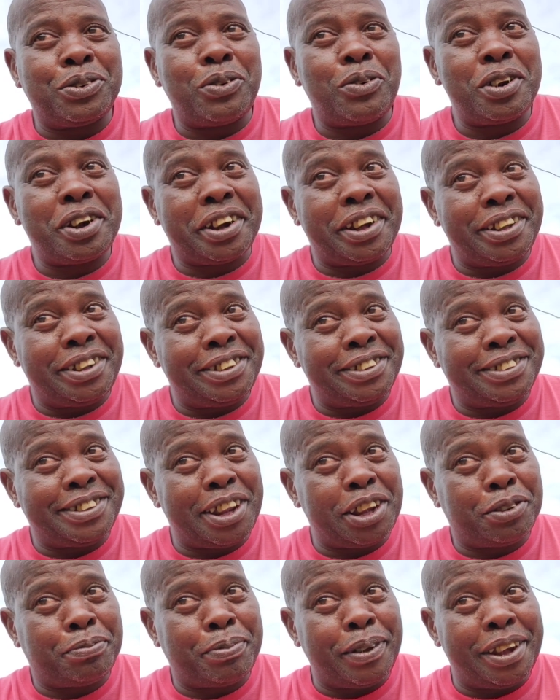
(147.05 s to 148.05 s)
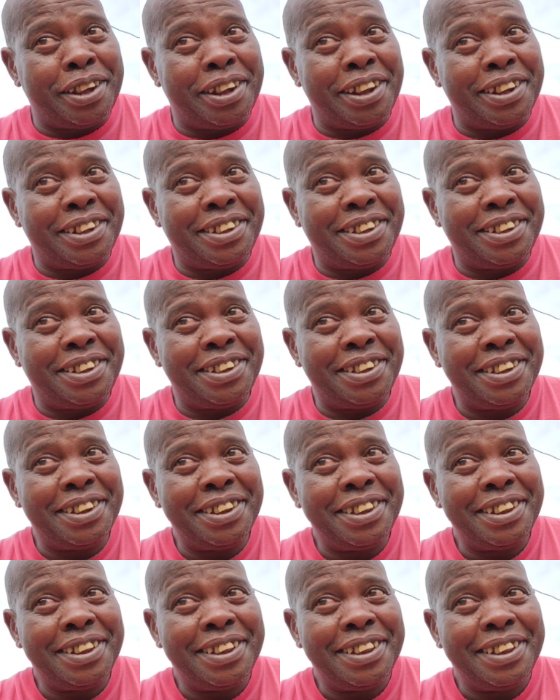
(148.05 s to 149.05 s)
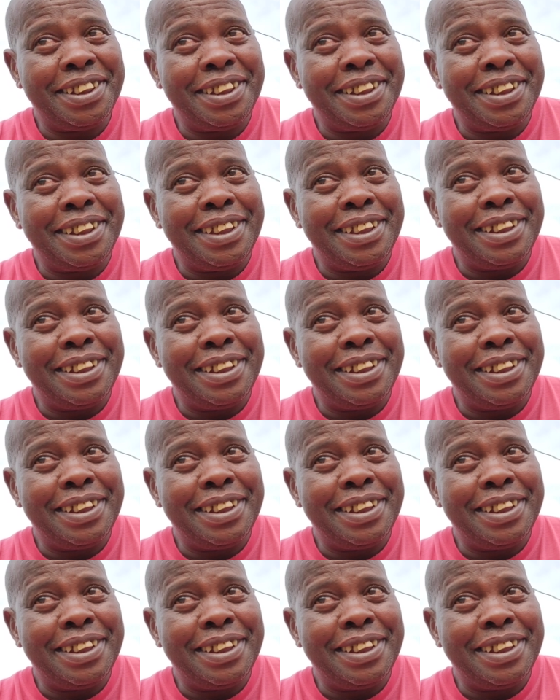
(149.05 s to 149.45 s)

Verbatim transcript: already suspended uh.